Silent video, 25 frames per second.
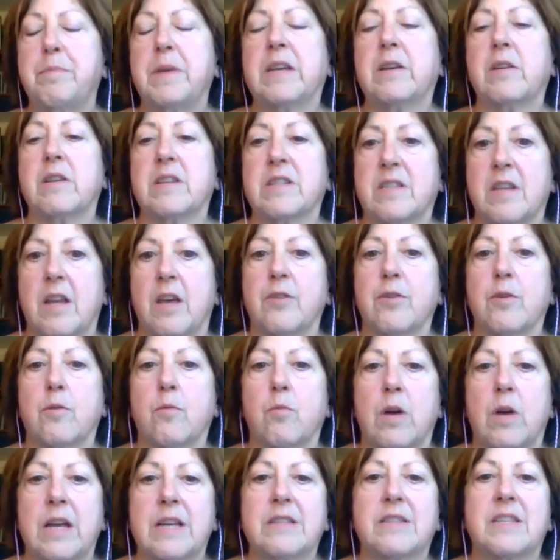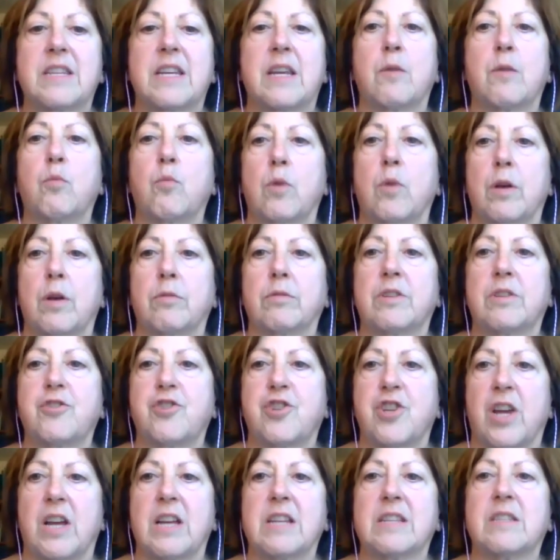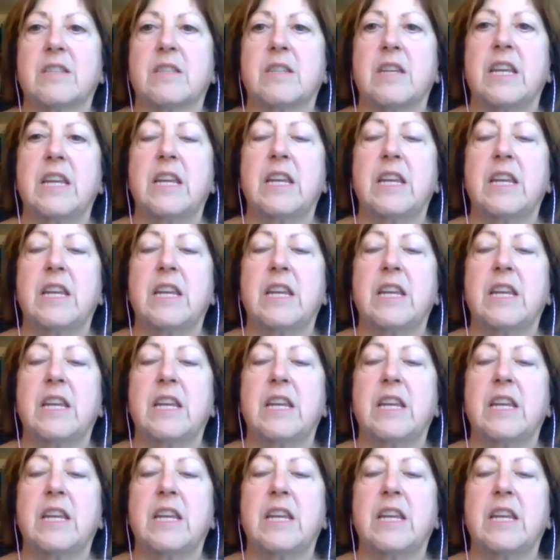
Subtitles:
because otherwise it will just